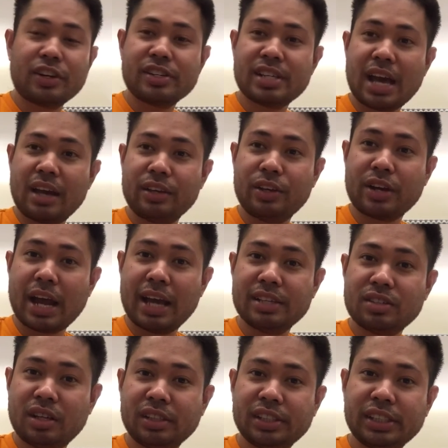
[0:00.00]
your eyes
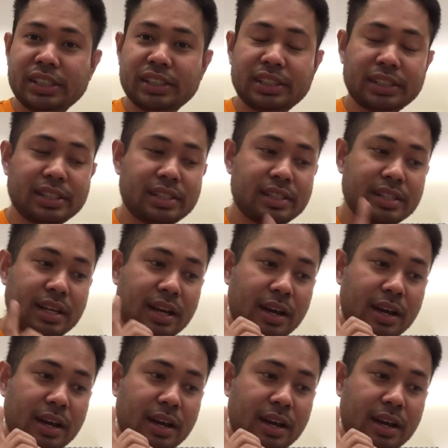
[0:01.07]
on Jesus is